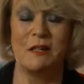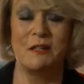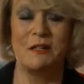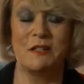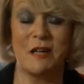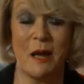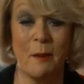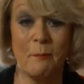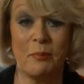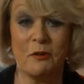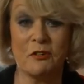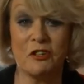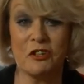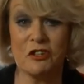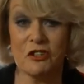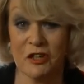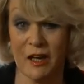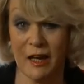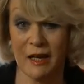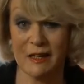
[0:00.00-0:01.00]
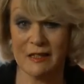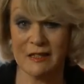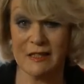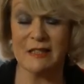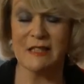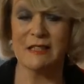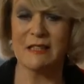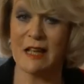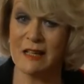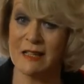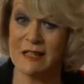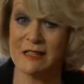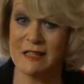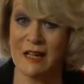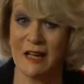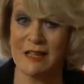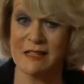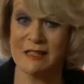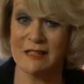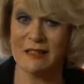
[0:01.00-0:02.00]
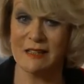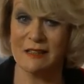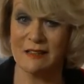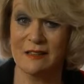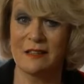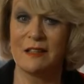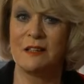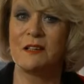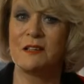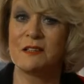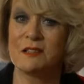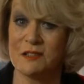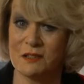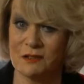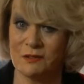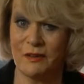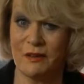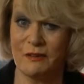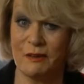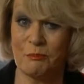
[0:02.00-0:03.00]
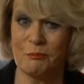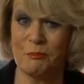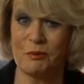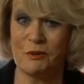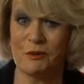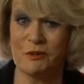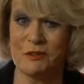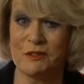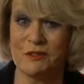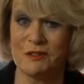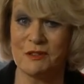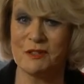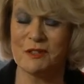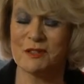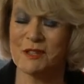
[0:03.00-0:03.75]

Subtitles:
temperature checks and sanitising, still very important.